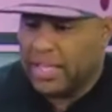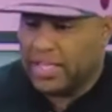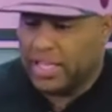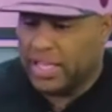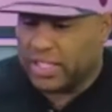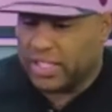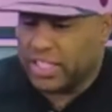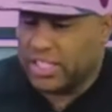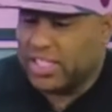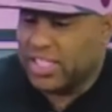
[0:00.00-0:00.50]

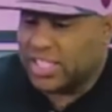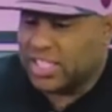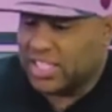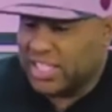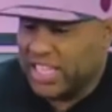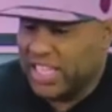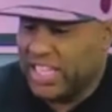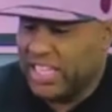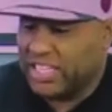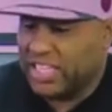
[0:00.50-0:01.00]
this is the
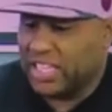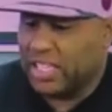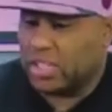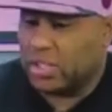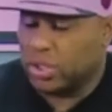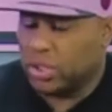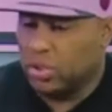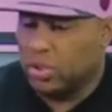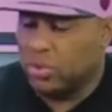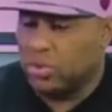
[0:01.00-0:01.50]
season
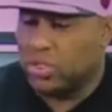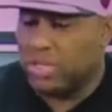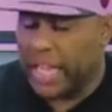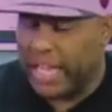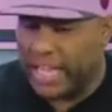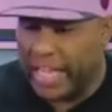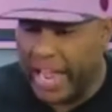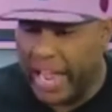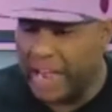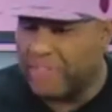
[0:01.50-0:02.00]
to
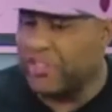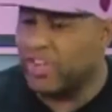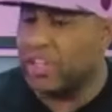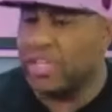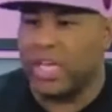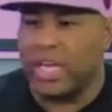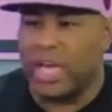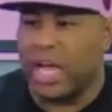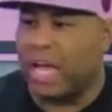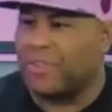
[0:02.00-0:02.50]
take
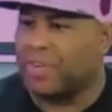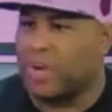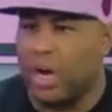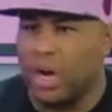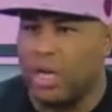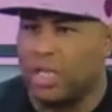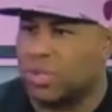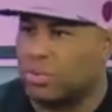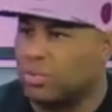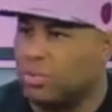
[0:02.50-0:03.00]
everything I've
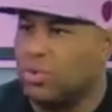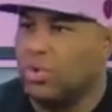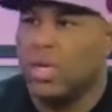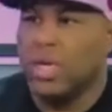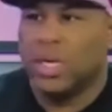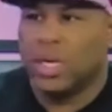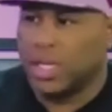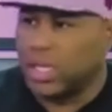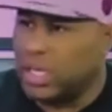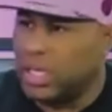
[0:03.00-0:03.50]
gone through,
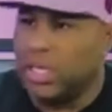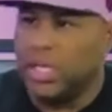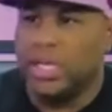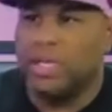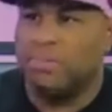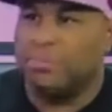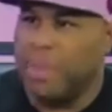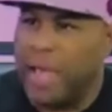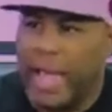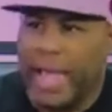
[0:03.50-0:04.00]

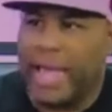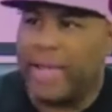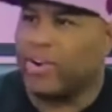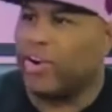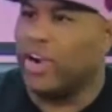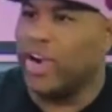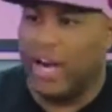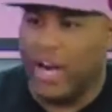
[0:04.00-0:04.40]
good, bad, or